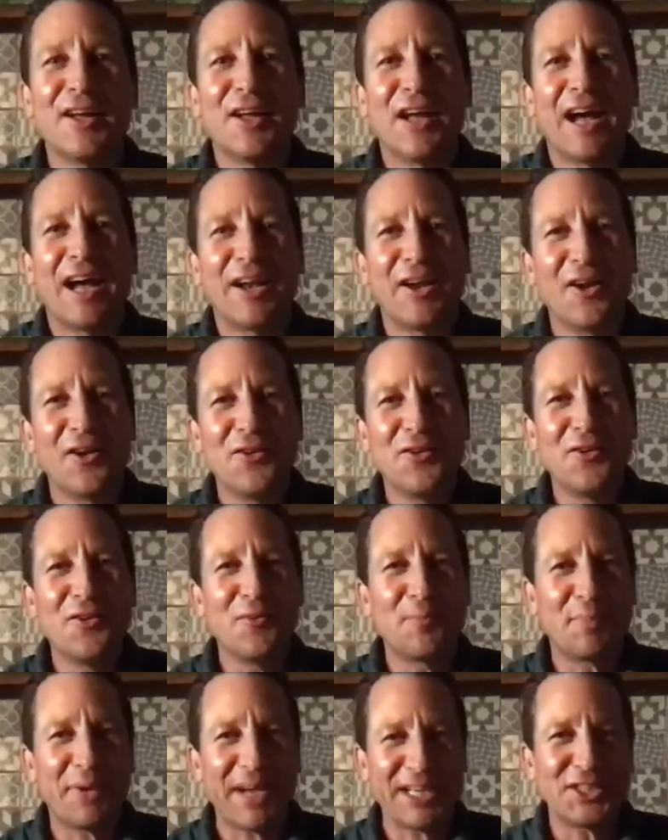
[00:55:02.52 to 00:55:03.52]
I know you're
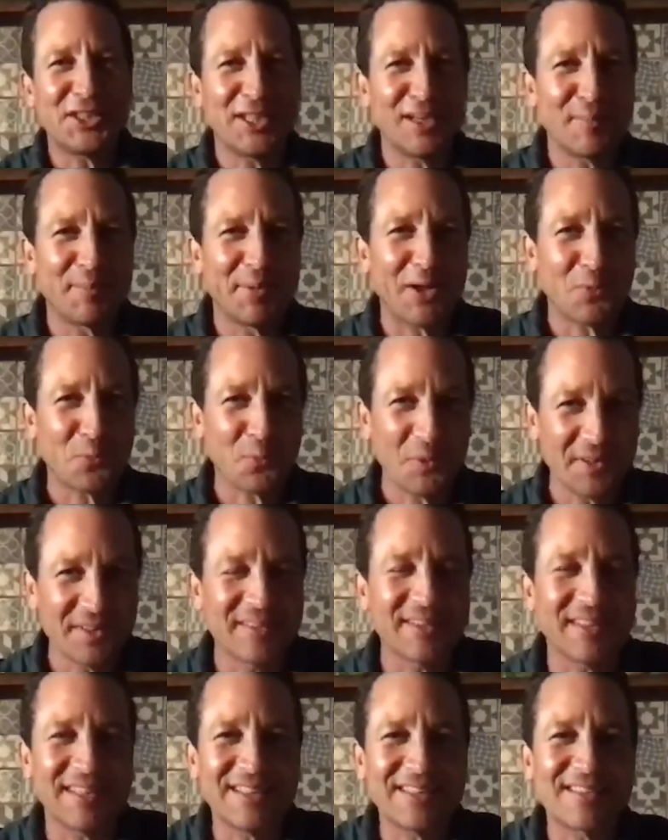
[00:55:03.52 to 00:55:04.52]
passionate about
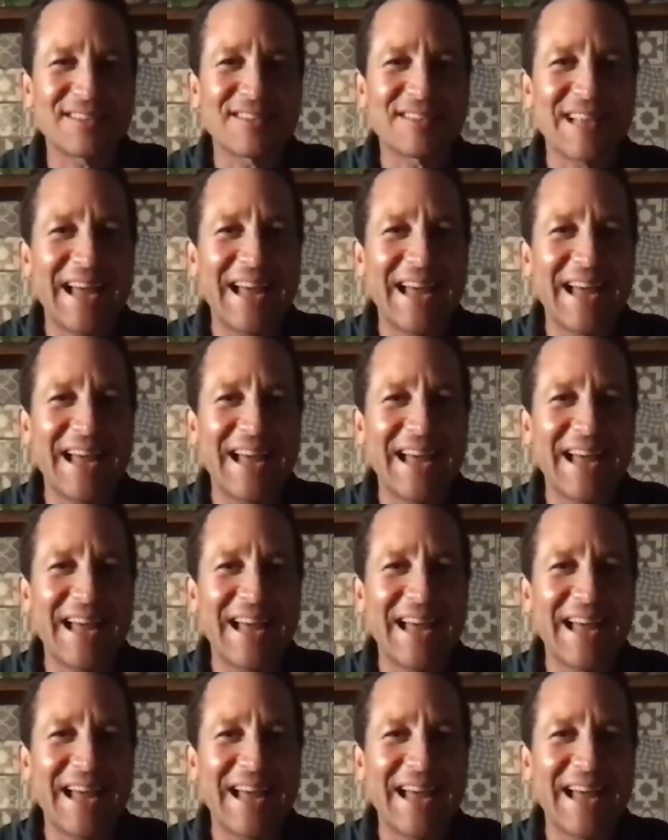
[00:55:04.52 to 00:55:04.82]
wilderness